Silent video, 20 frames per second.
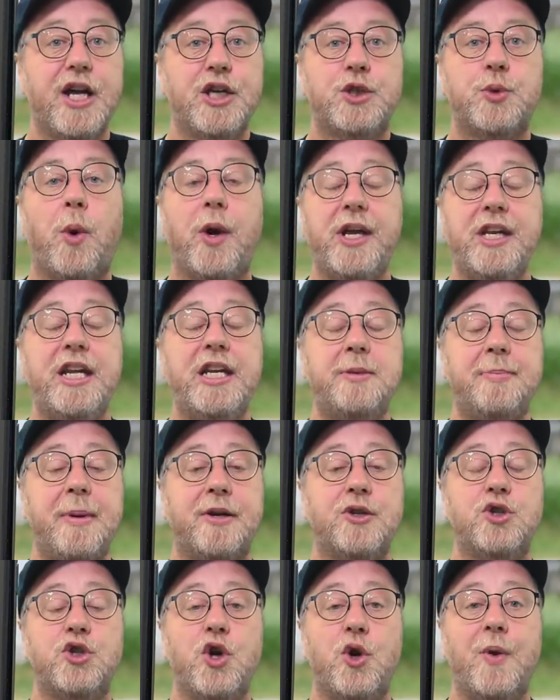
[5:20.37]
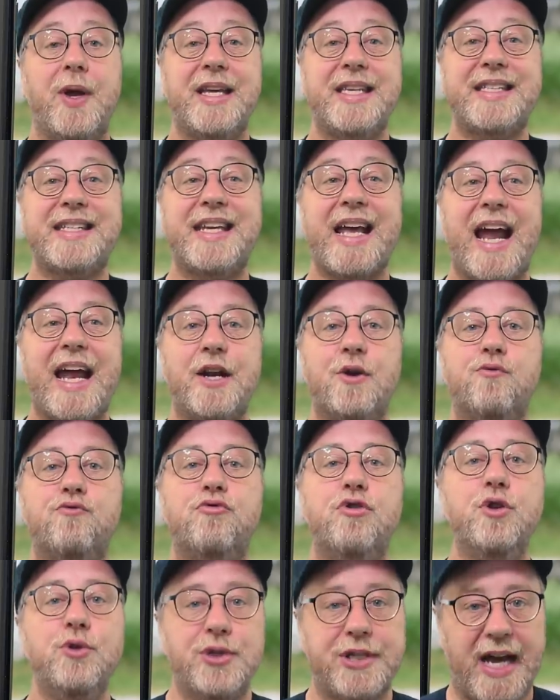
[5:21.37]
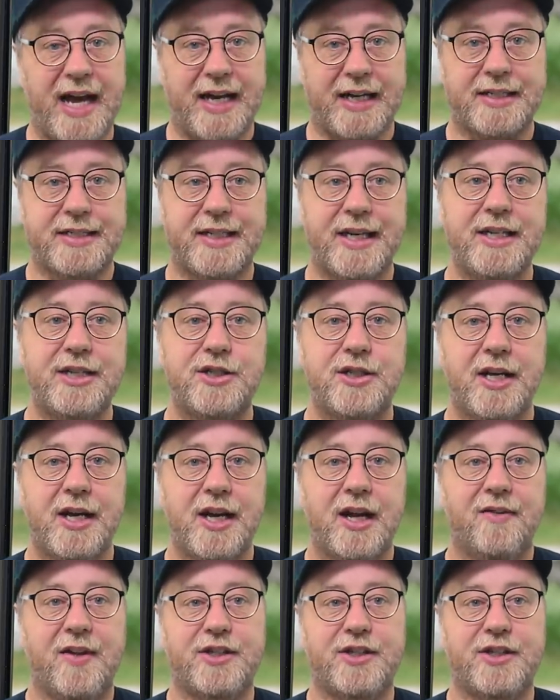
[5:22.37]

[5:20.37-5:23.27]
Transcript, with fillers: So what you need to be able to do is gain root access.